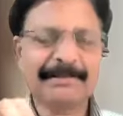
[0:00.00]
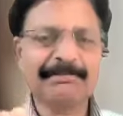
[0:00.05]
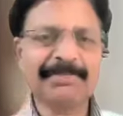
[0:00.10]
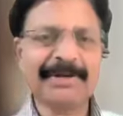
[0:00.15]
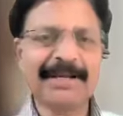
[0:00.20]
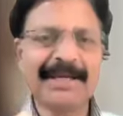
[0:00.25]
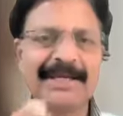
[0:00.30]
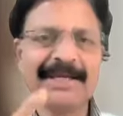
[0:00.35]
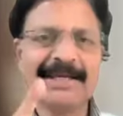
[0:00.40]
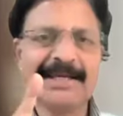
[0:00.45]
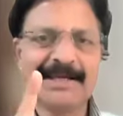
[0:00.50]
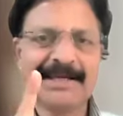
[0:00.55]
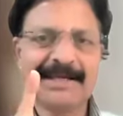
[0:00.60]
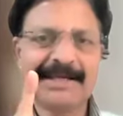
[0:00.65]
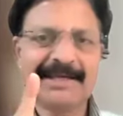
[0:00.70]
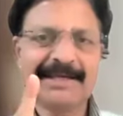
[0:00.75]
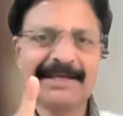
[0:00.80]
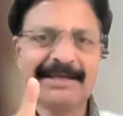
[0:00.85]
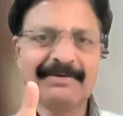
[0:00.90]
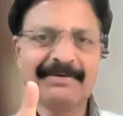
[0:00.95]
supply
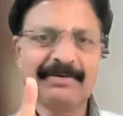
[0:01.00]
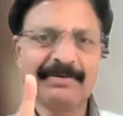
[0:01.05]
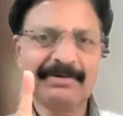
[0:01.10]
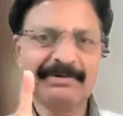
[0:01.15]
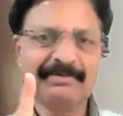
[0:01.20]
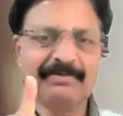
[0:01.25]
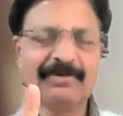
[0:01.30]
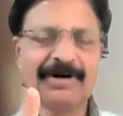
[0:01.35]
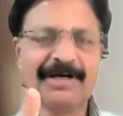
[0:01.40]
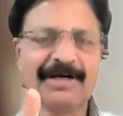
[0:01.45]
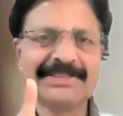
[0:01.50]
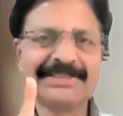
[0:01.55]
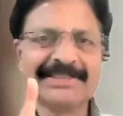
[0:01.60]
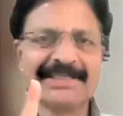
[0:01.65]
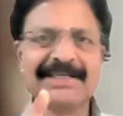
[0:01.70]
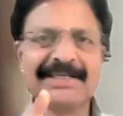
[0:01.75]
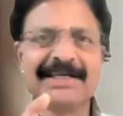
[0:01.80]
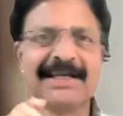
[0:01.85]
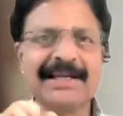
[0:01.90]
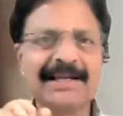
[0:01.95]
one
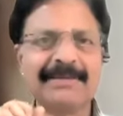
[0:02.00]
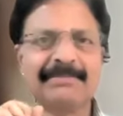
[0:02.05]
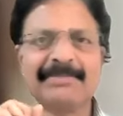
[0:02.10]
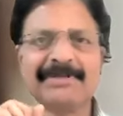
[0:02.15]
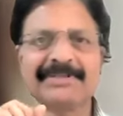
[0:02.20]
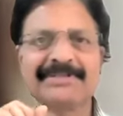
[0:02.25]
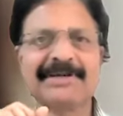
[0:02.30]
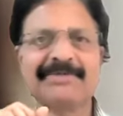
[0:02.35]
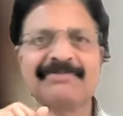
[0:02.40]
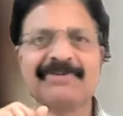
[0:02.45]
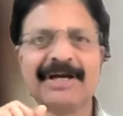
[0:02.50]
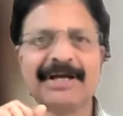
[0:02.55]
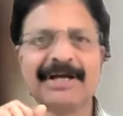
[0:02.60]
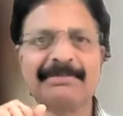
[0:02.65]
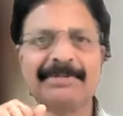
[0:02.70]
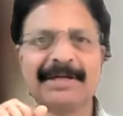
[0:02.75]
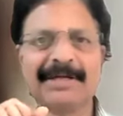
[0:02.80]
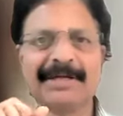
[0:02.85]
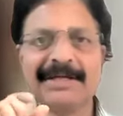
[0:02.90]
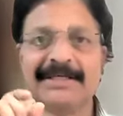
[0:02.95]
single muscle
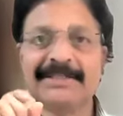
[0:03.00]
fiber.